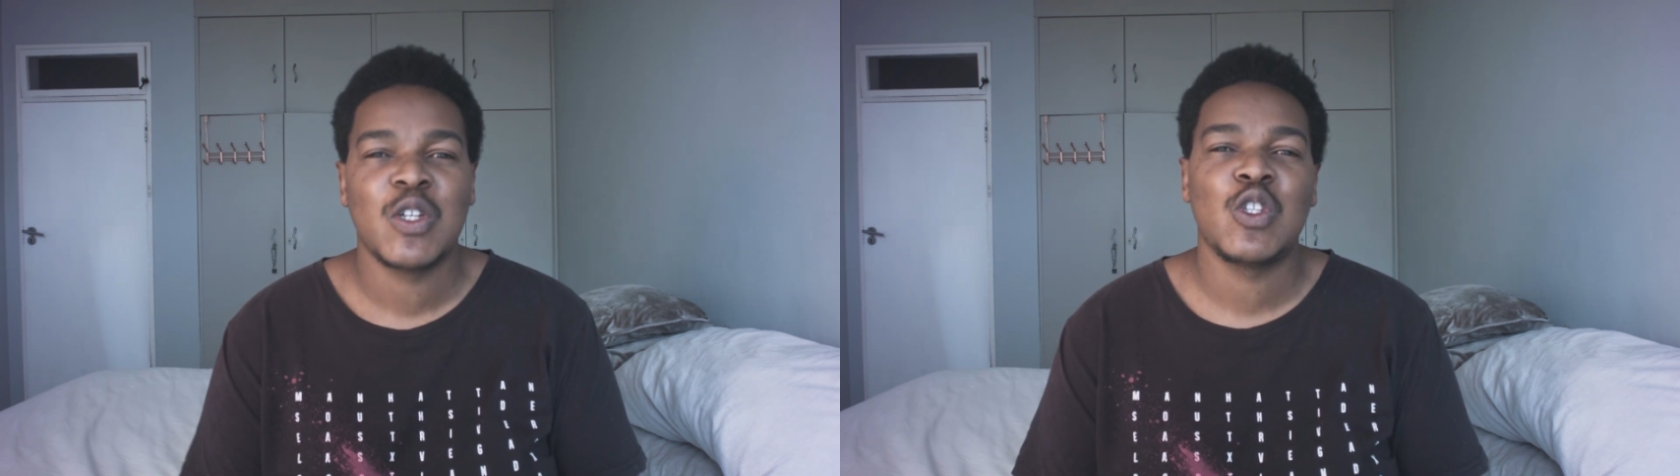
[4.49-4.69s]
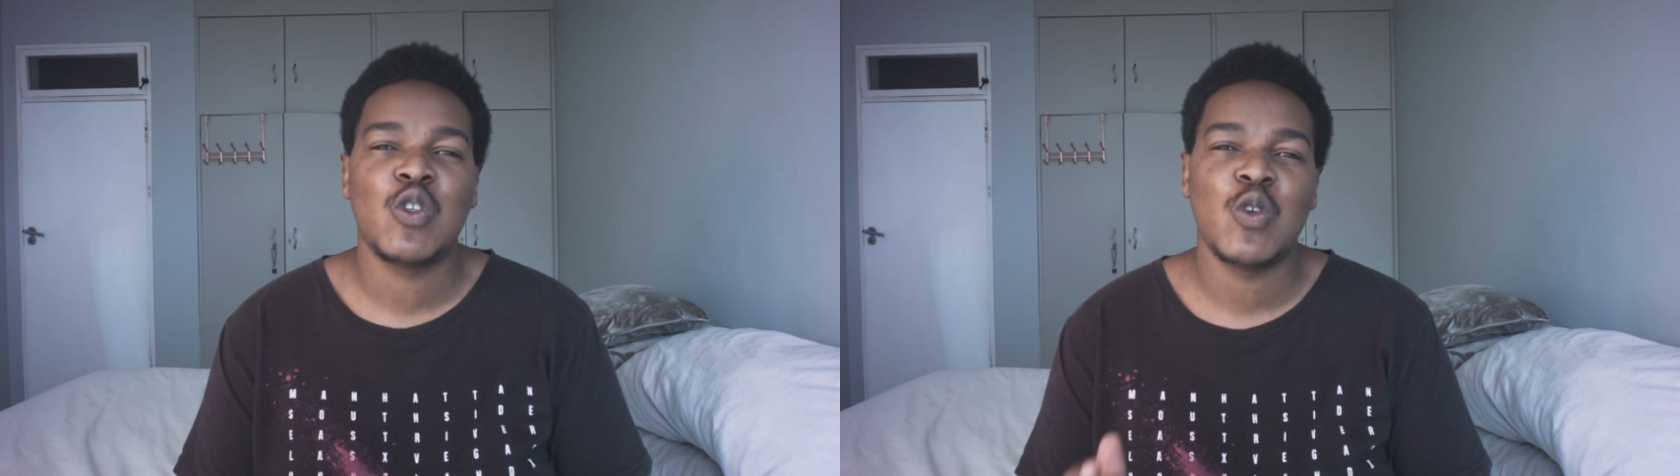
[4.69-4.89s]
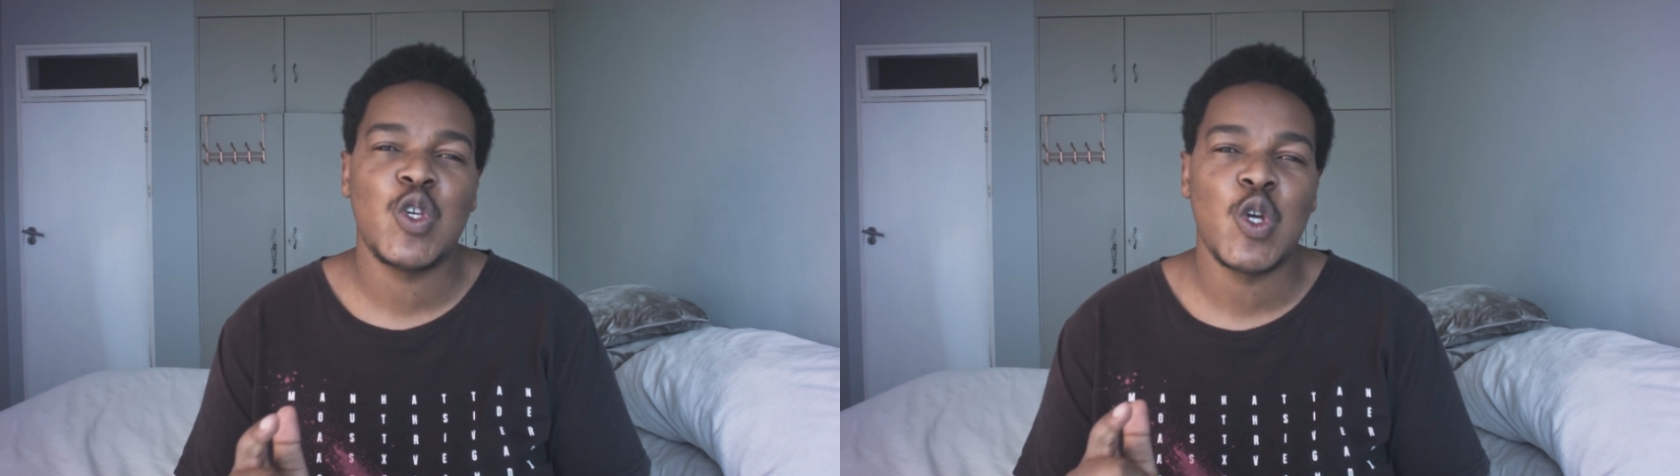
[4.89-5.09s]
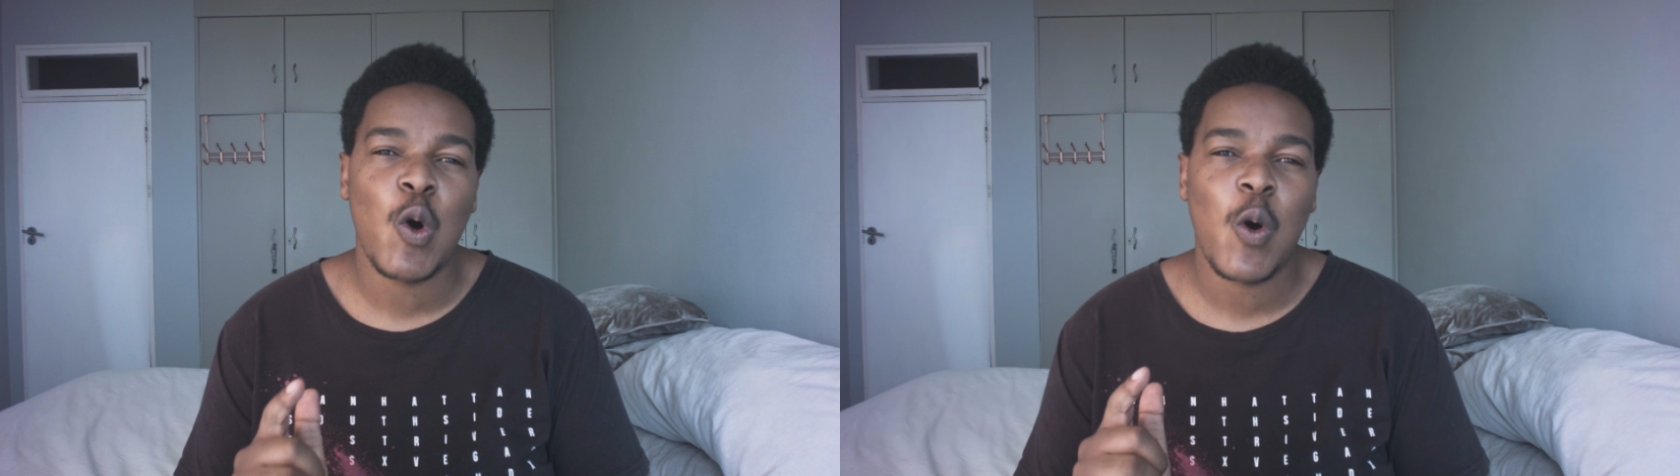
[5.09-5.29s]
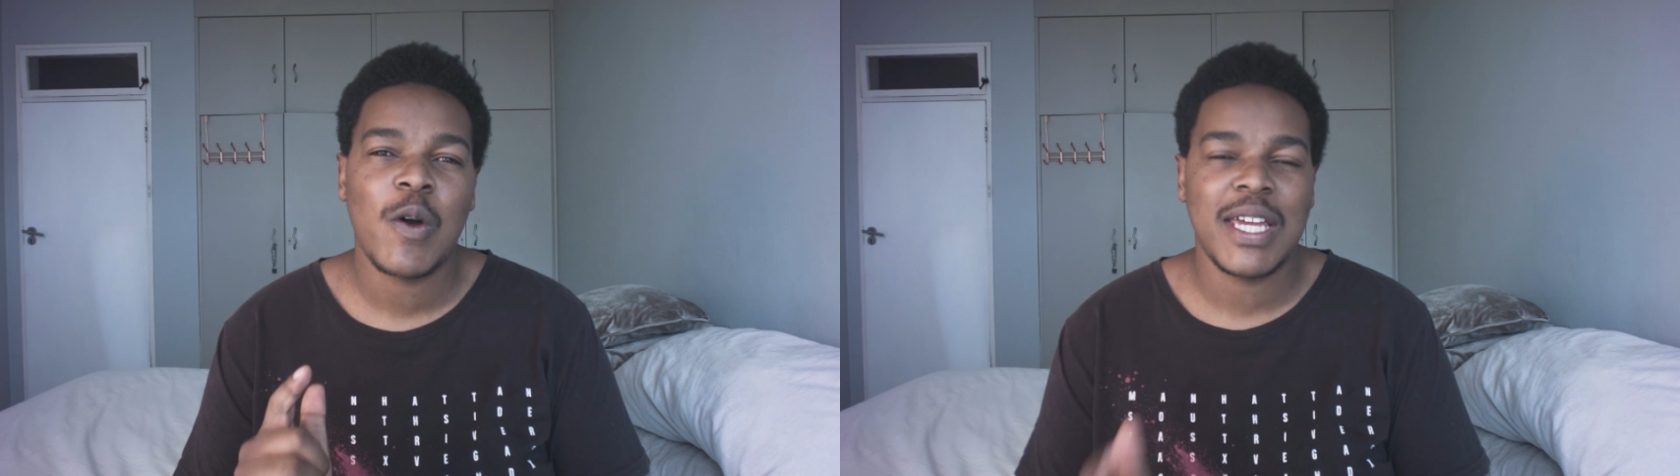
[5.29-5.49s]
to
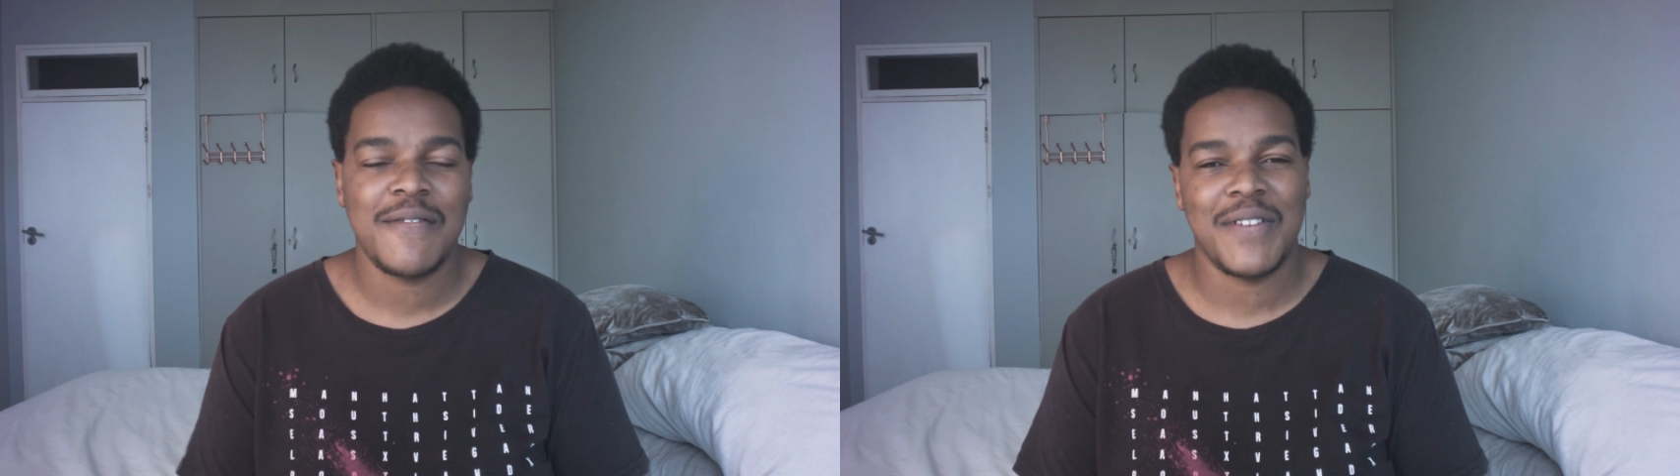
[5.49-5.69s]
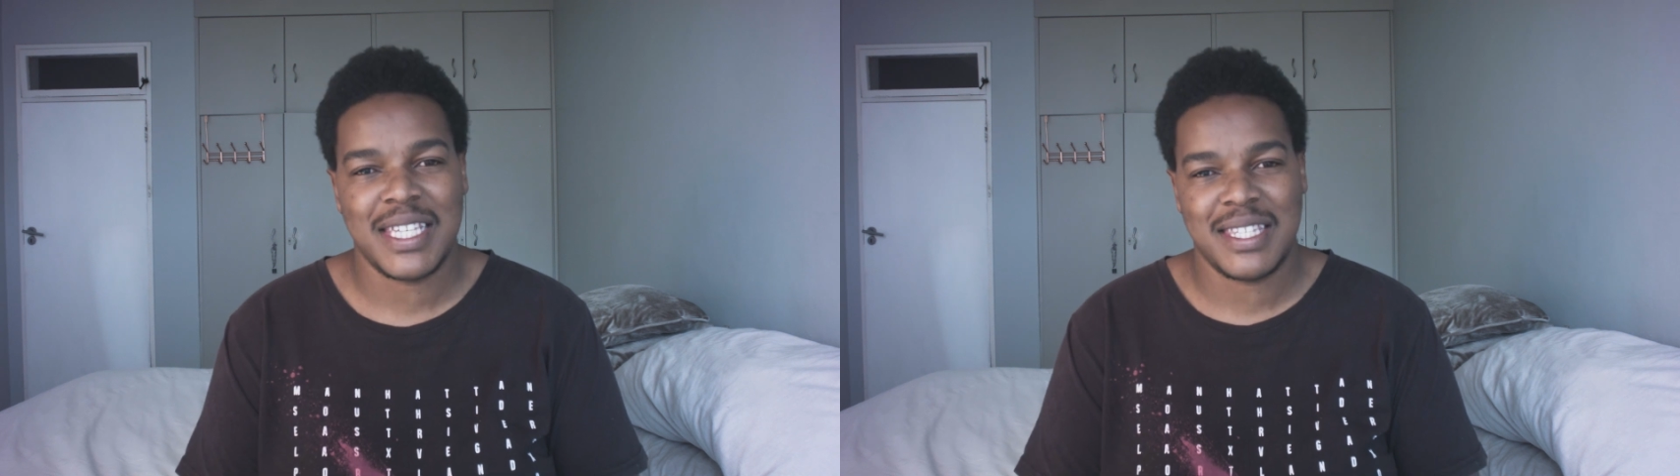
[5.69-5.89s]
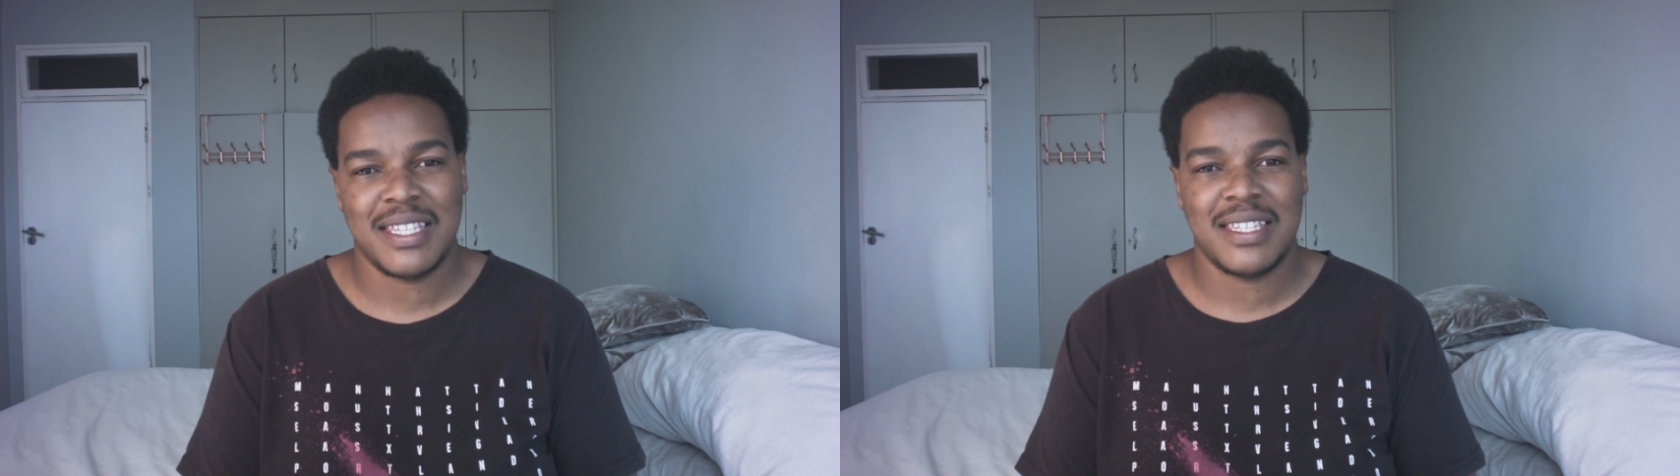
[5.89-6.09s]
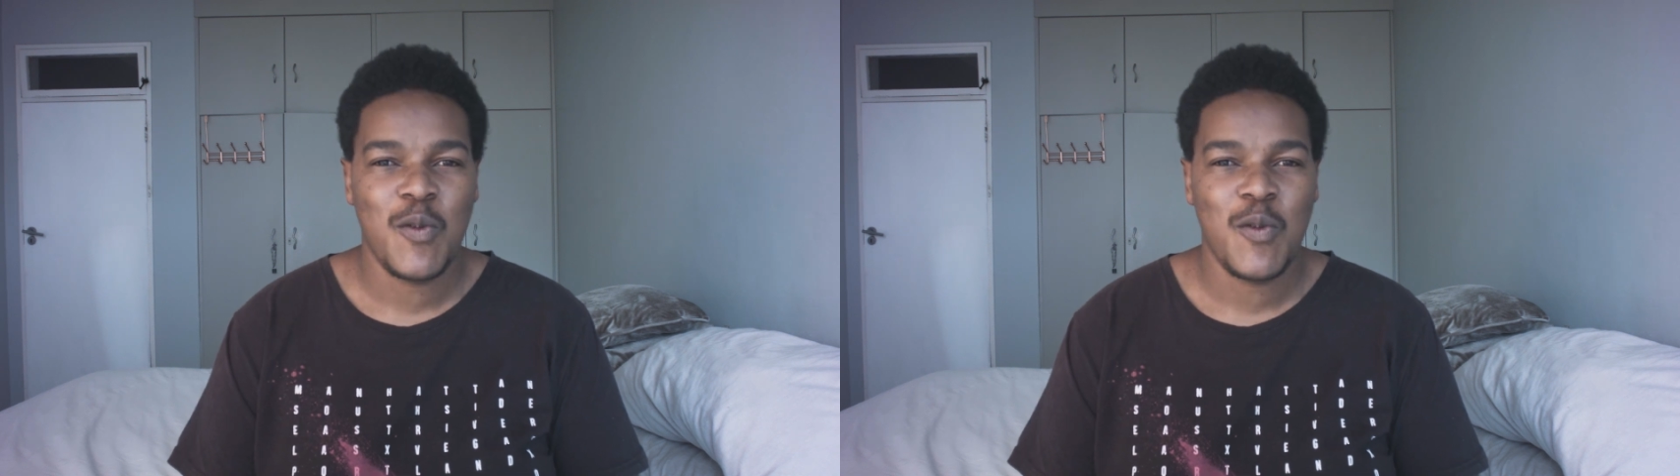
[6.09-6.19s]
your investors,